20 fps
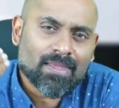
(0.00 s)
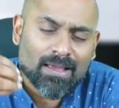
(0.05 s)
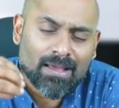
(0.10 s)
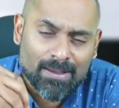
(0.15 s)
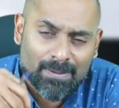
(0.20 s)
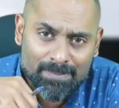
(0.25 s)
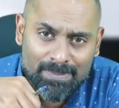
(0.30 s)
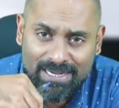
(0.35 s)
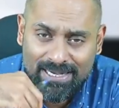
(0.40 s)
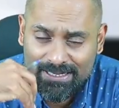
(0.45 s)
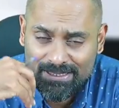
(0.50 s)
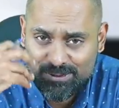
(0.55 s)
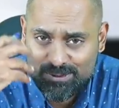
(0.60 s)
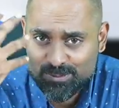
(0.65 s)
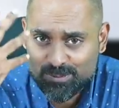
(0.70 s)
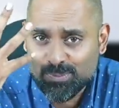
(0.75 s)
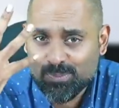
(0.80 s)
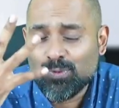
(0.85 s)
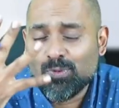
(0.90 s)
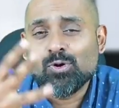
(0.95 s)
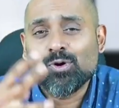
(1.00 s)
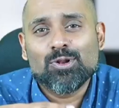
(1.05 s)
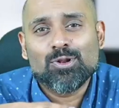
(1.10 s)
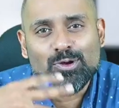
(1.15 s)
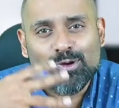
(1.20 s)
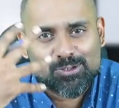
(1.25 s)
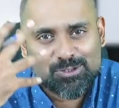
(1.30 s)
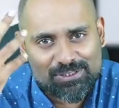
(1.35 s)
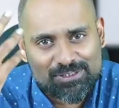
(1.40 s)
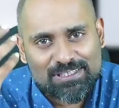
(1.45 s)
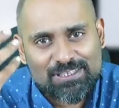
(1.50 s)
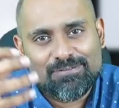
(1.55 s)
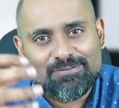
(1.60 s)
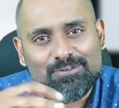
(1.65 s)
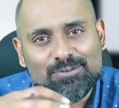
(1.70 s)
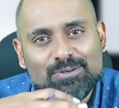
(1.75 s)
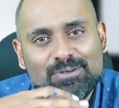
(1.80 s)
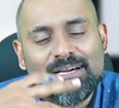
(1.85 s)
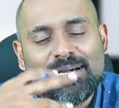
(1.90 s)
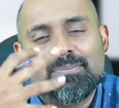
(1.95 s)
comment is to mold yourself
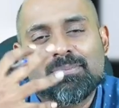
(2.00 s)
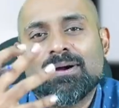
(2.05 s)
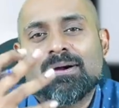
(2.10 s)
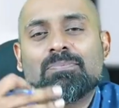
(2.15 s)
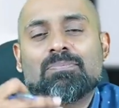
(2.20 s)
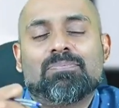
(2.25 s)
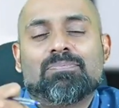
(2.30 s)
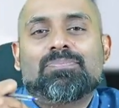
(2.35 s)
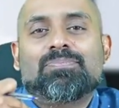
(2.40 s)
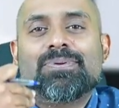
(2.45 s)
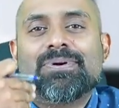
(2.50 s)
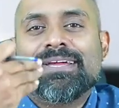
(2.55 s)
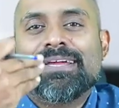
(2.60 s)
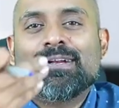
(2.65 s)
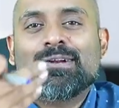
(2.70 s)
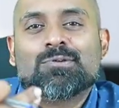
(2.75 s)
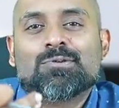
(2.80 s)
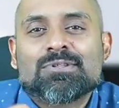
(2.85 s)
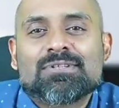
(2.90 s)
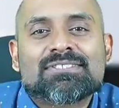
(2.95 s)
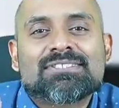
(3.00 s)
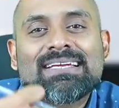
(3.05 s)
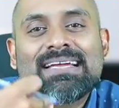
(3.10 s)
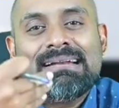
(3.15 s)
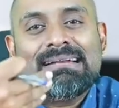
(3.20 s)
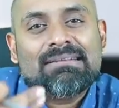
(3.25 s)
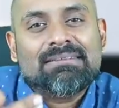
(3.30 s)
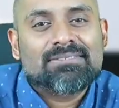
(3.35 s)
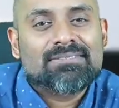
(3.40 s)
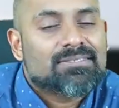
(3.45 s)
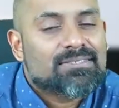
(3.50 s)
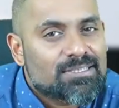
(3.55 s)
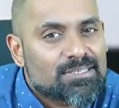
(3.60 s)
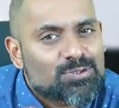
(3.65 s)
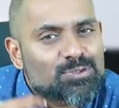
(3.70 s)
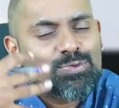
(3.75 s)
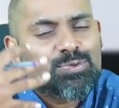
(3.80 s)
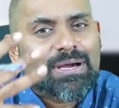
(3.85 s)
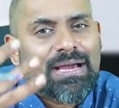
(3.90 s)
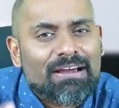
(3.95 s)
to come up into the center stage.
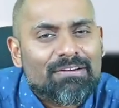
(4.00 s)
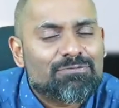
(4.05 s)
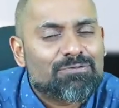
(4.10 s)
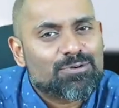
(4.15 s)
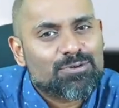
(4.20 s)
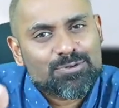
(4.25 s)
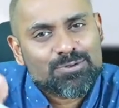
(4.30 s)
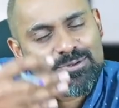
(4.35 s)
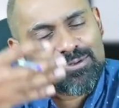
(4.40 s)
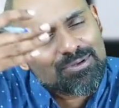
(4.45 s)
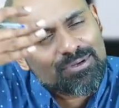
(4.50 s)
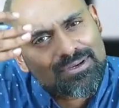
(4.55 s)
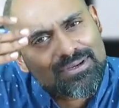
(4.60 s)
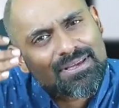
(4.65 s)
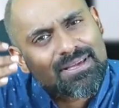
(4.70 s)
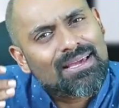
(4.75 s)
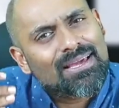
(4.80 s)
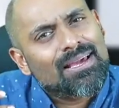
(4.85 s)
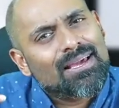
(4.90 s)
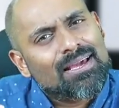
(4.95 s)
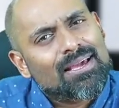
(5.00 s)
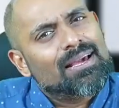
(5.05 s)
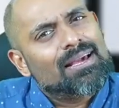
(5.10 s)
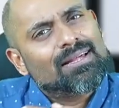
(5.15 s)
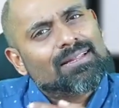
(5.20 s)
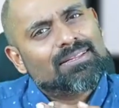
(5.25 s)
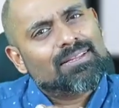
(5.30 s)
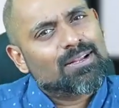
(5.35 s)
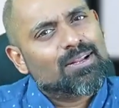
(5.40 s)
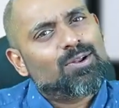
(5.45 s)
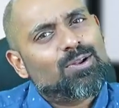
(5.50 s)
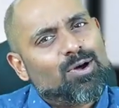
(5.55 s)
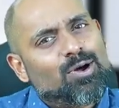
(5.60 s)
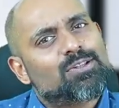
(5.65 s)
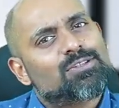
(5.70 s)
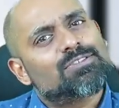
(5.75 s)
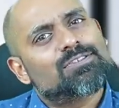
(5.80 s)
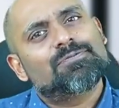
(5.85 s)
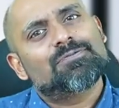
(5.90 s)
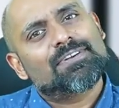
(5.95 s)
You have to, you know, There are
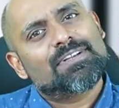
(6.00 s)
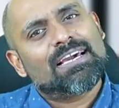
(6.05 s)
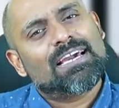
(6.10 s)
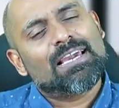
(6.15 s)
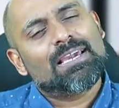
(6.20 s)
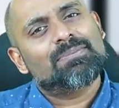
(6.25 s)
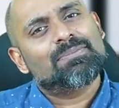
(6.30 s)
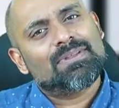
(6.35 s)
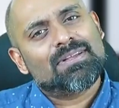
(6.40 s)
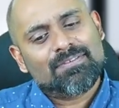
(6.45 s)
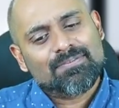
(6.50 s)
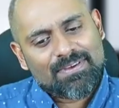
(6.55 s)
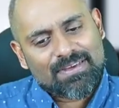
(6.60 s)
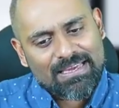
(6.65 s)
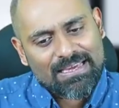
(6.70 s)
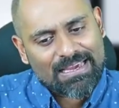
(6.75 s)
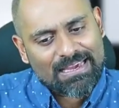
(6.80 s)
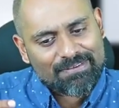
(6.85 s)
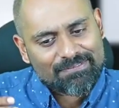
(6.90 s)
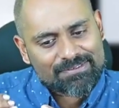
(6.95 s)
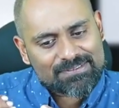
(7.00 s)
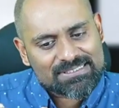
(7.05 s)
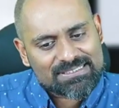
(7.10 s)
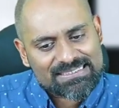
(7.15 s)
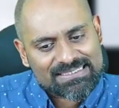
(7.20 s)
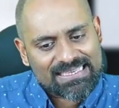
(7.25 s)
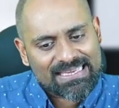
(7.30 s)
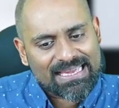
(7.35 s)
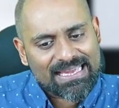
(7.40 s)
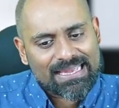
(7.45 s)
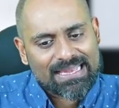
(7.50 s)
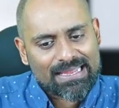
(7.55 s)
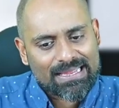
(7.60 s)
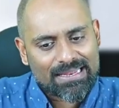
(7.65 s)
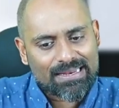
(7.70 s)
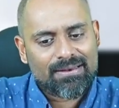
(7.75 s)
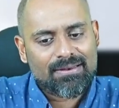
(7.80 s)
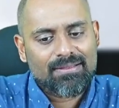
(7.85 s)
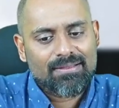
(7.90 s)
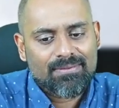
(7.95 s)
lots of time that we have
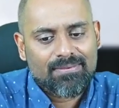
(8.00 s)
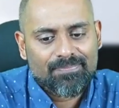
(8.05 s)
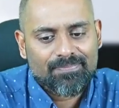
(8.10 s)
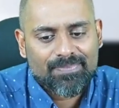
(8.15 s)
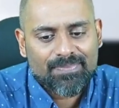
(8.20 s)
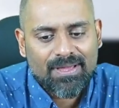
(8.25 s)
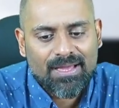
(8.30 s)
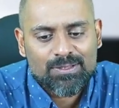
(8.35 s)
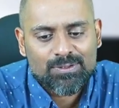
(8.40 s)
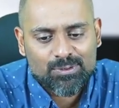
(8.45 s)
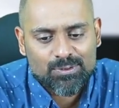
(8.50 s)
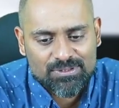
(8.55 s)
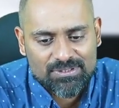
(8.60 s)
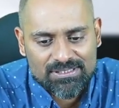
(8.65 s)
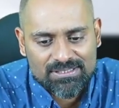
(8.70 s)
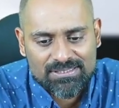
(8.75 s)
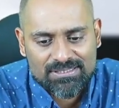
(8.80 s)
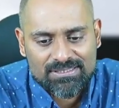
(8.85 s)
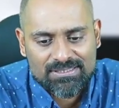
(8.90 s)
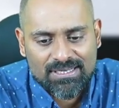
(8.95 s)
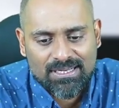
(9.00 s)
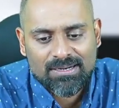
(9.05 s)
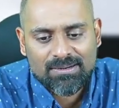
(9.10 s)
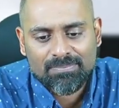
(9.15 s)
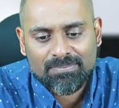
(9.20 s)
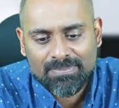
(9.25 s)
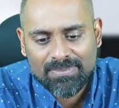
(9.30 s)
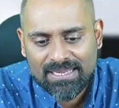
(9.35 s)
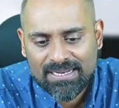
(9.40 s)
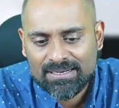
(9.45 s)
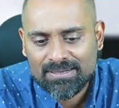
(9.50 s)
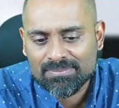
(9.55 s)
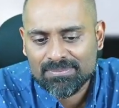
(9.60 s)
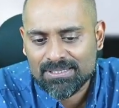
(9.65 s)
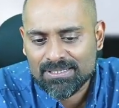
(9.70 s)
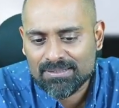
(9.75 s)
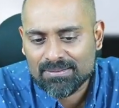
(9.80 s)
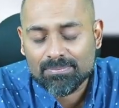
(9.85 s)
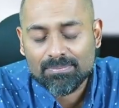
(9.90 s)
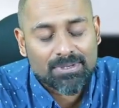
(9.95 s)
stayed. Anjusajindan,
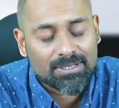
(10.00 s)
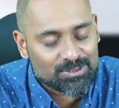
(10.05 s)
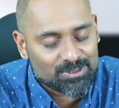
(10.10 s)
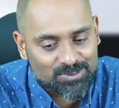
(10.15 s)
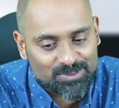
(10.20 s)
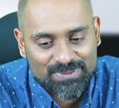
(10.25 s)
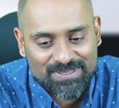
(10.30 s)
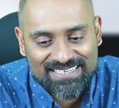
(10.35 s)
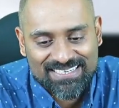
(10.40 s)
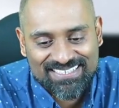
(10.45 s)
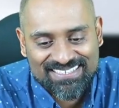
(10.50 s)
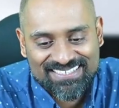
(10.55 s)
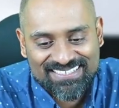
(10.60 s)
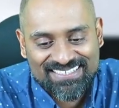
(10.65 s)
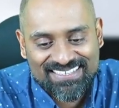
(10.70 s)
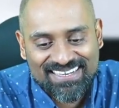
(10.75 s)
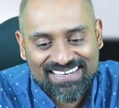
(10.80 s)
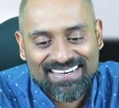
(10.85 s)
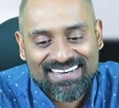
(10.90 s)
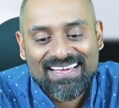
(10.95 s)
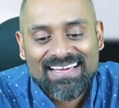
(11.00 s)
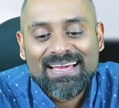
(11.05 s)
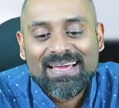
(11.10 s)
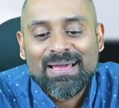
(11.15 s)
Merinmer, Manjumarichtadan,